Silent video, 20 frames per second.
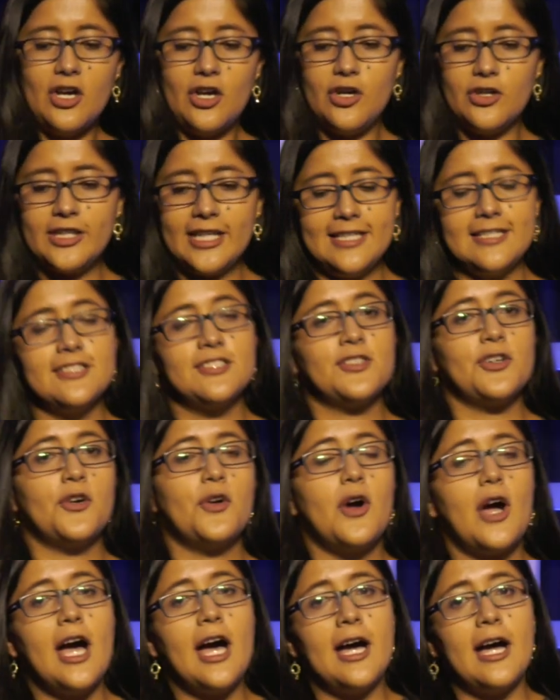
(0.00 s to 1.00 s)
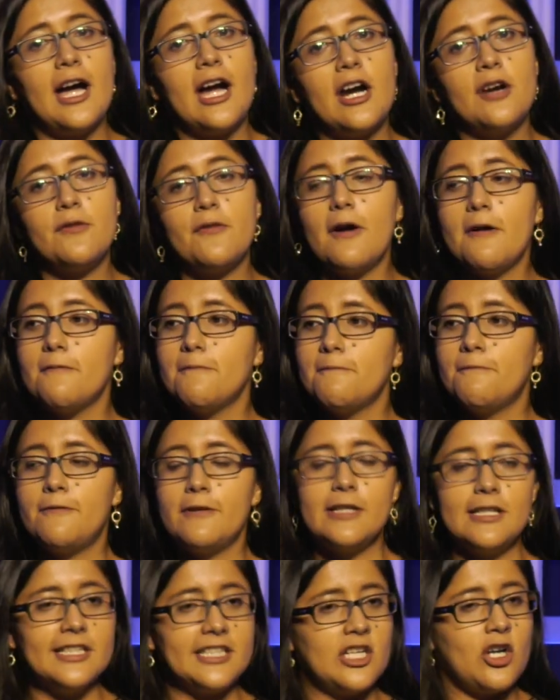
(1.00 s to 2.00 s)
Okay, so a
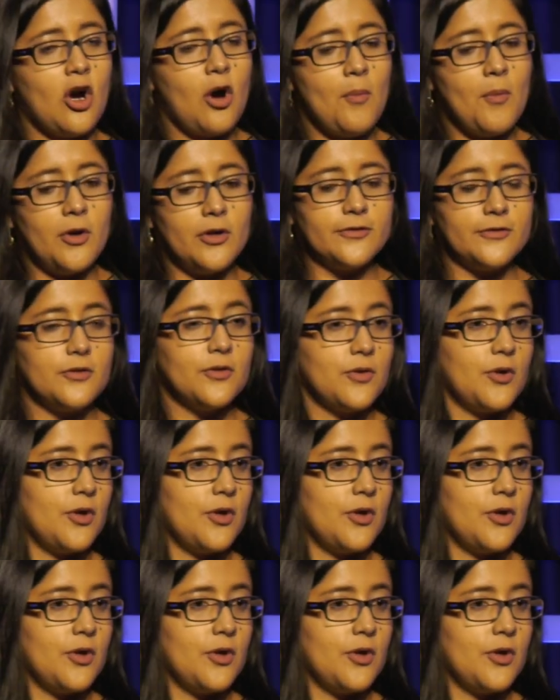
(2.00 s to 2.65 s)
fairly common